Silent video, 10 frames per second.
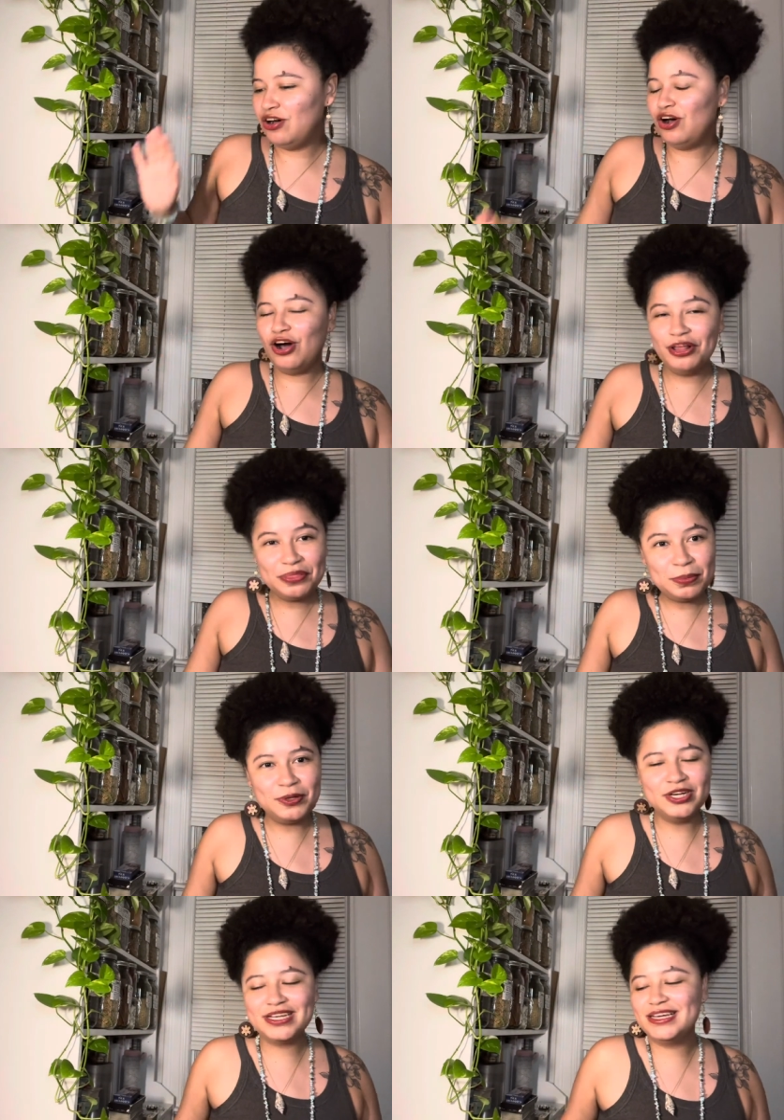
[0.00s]
on the
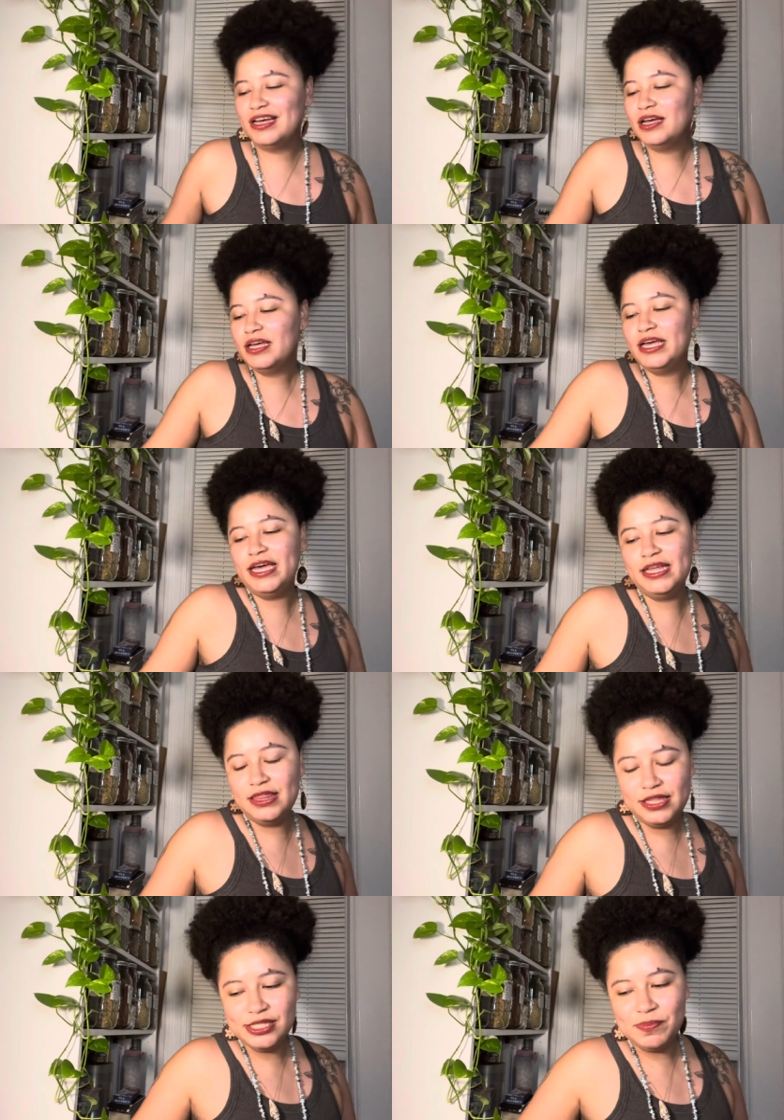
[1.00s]
book
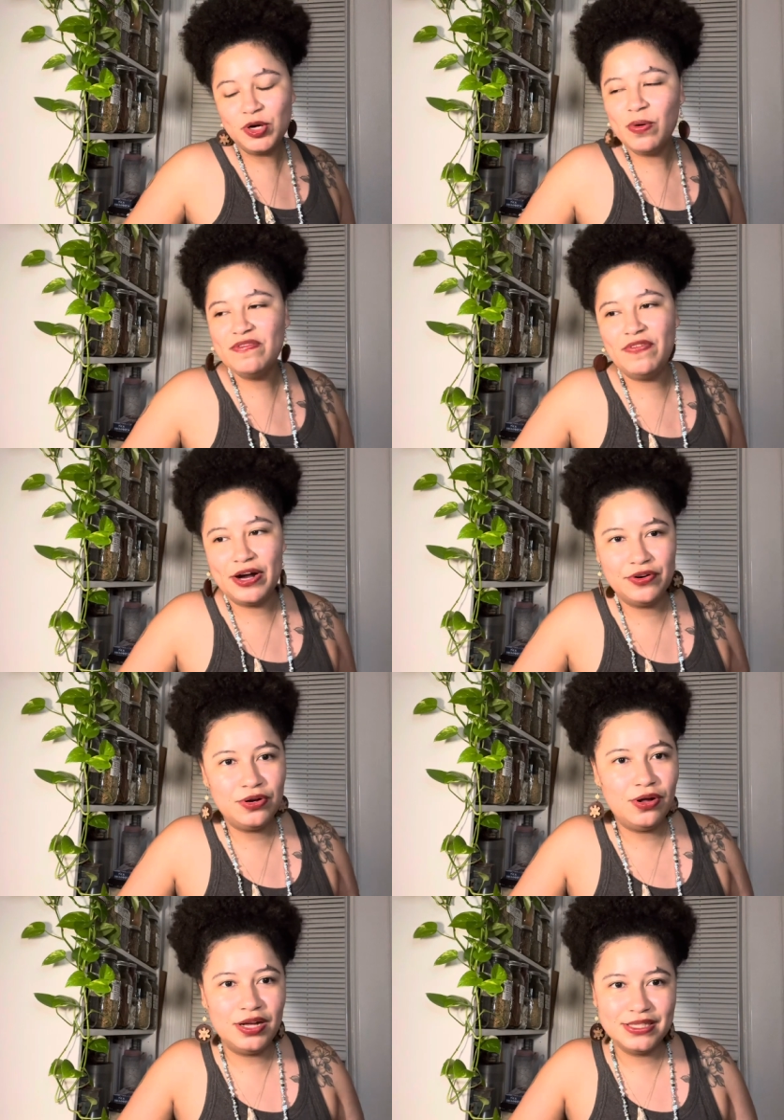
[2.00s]
If this book went
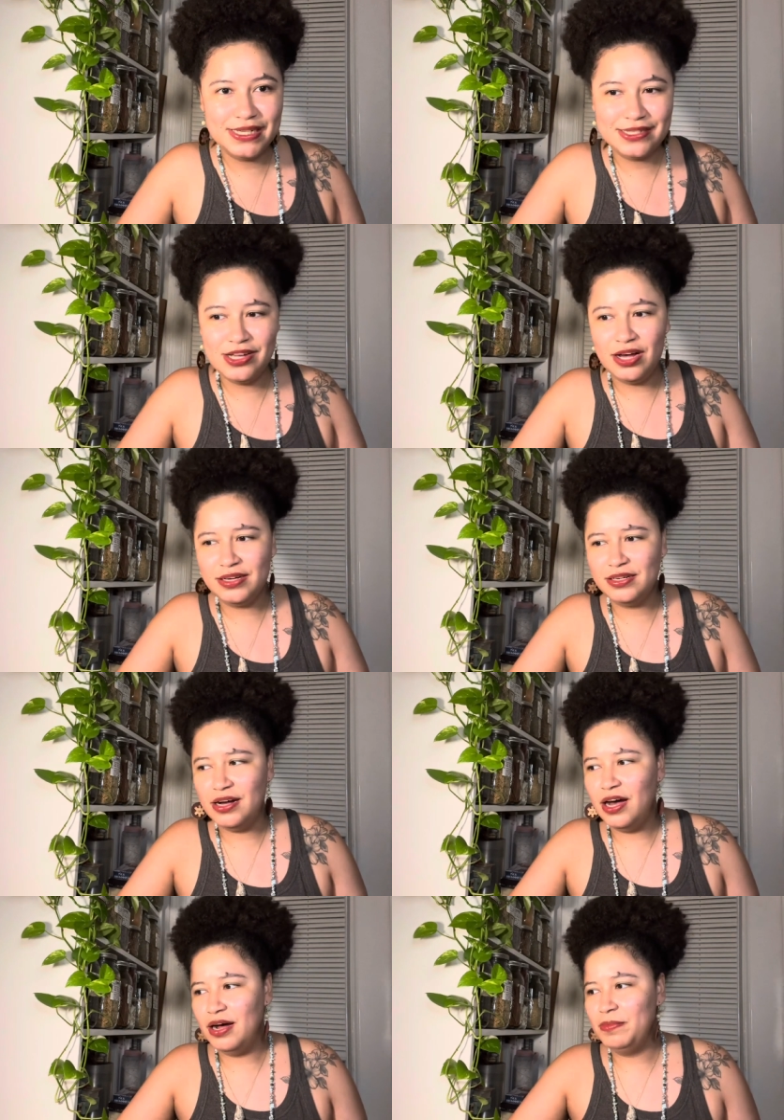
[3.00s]
viral on TikTok.
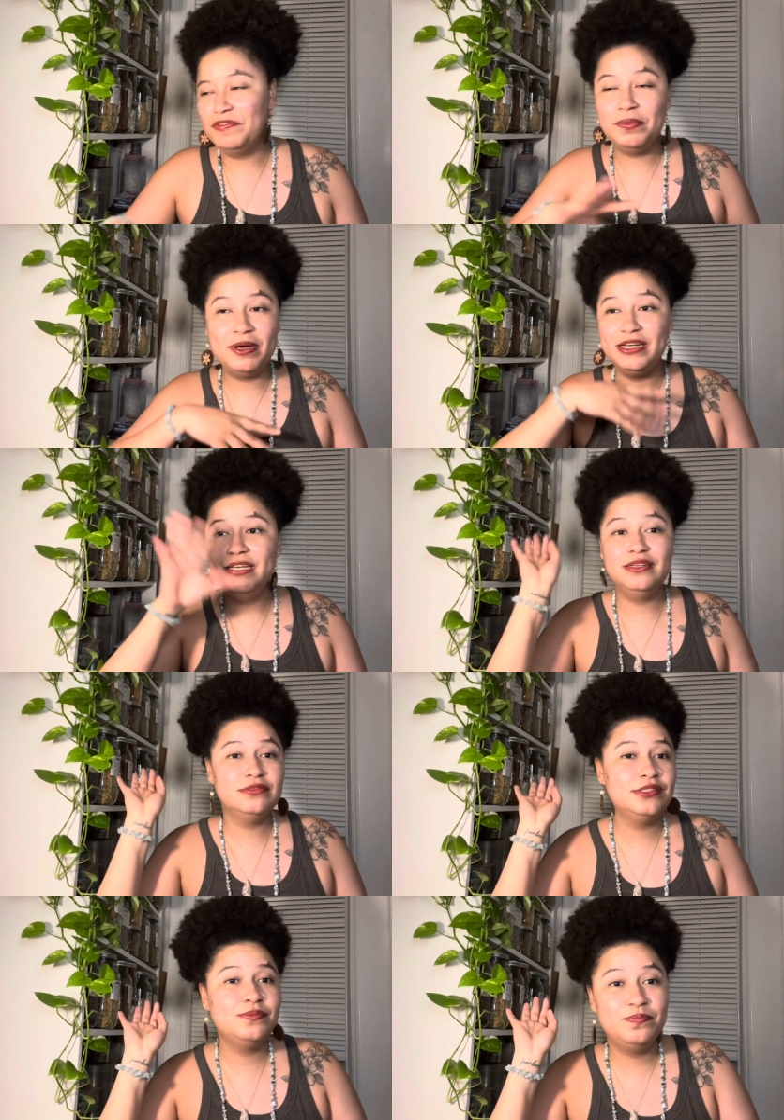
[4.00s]
Um,
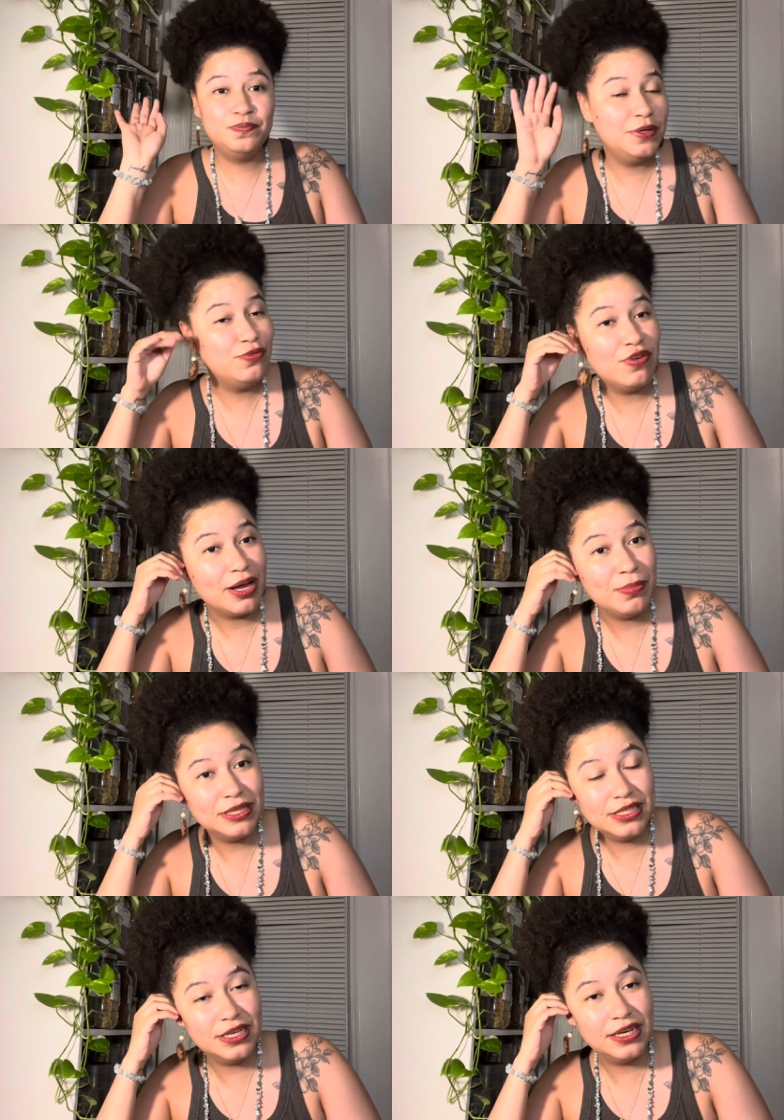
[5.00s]
everybody's been
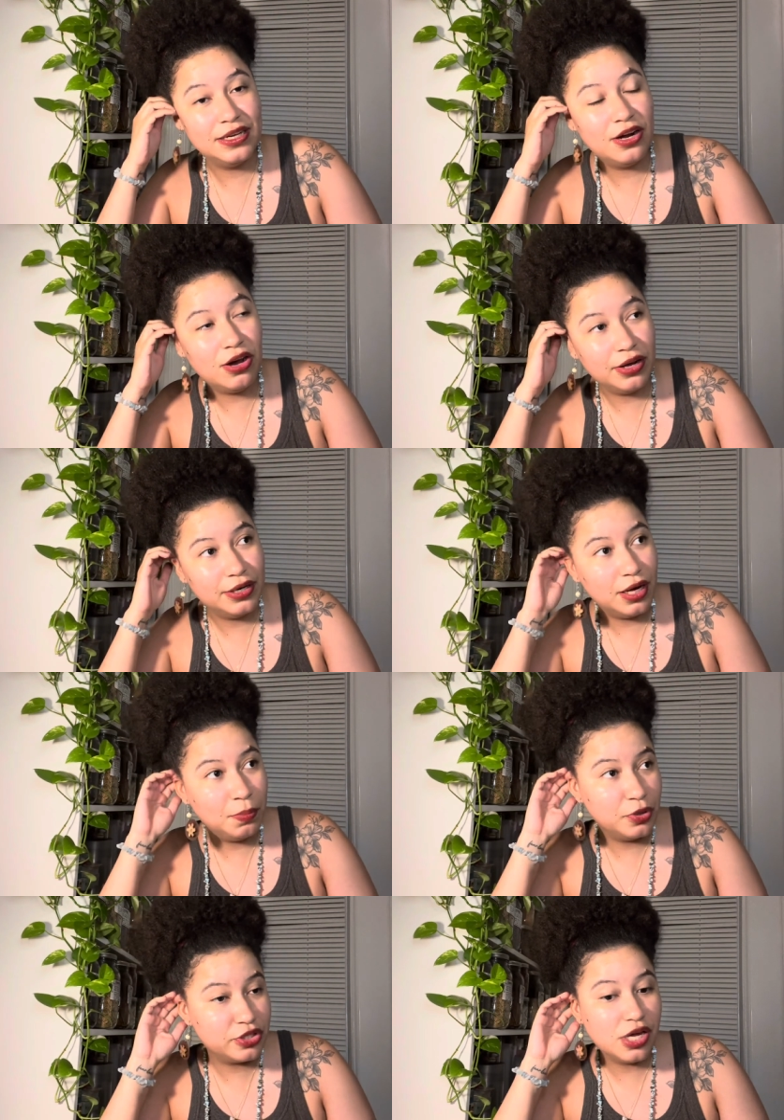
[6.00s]
recommending it on a
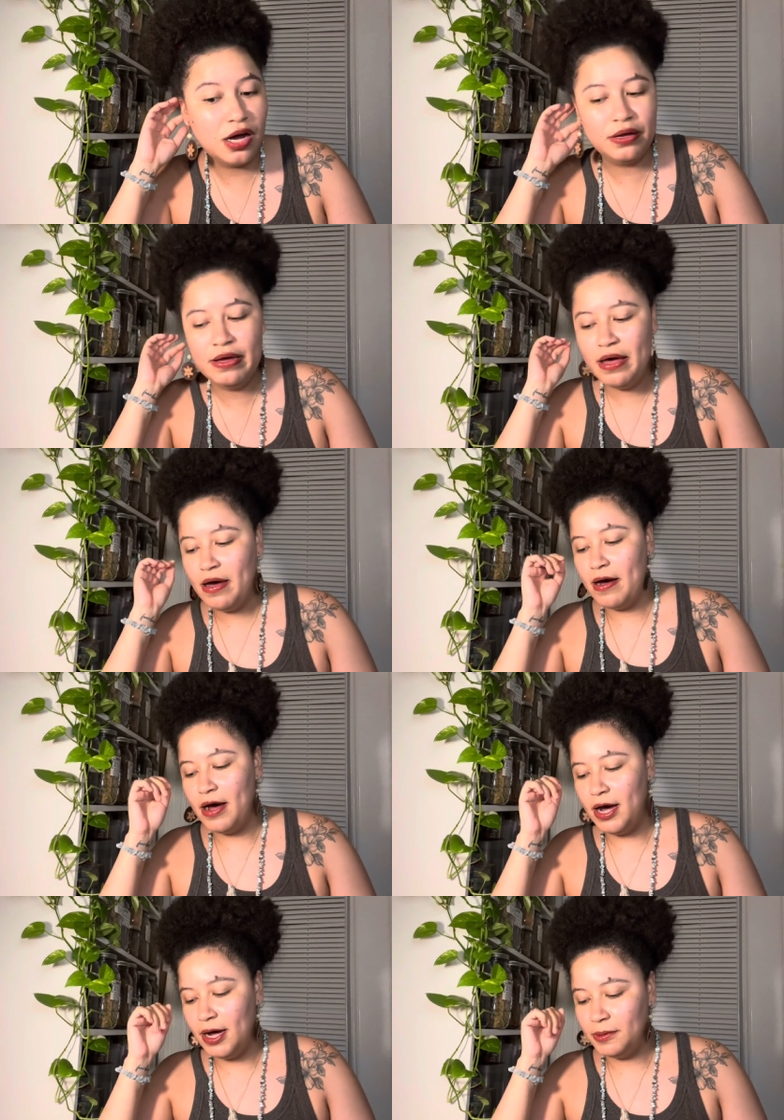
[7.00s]
BookTok.
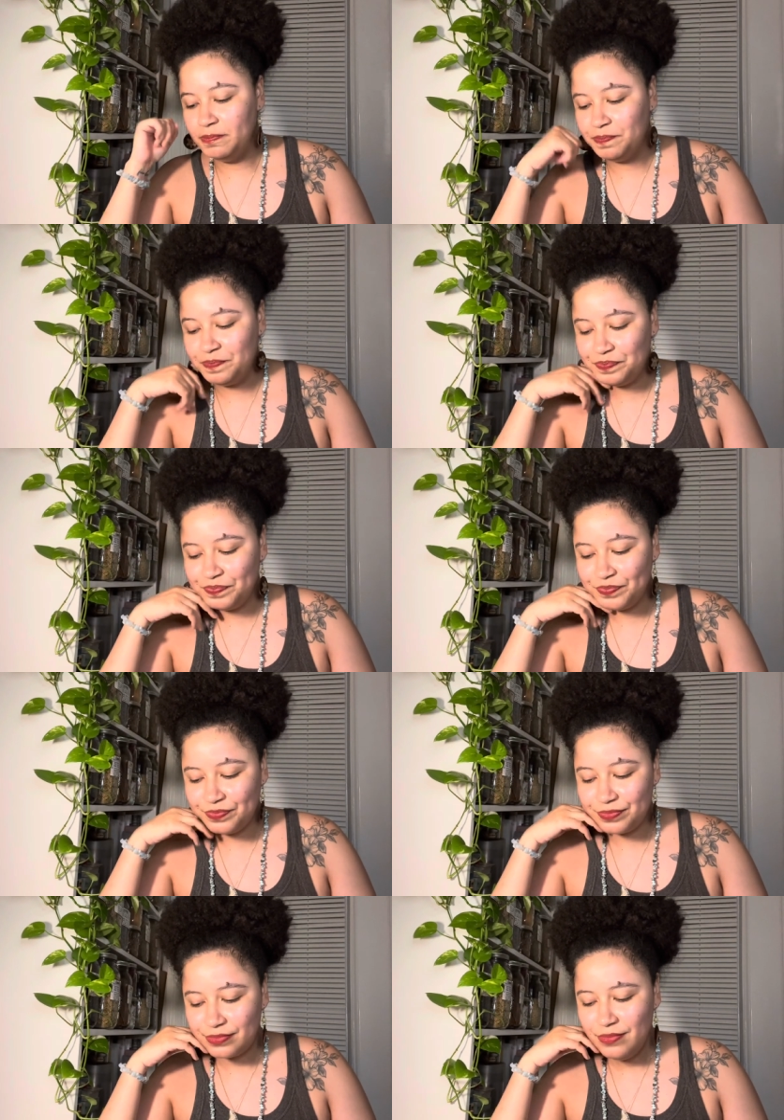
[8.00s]
Um,
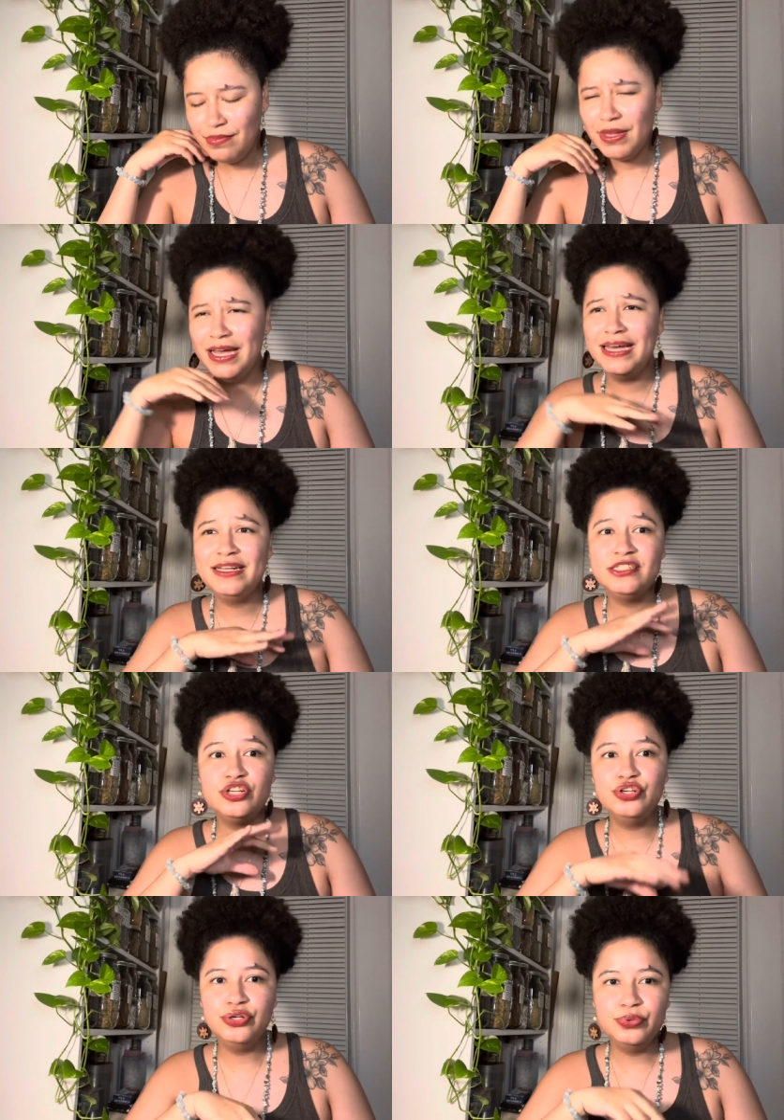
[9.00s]
it is a
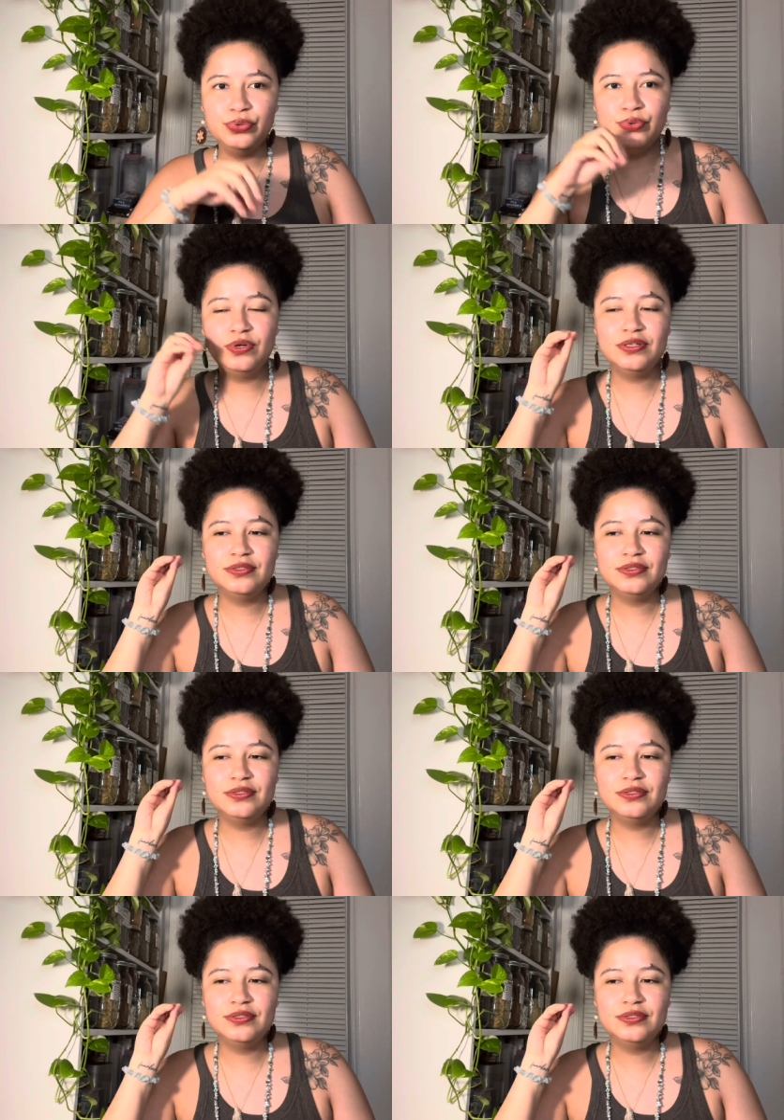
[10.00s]
new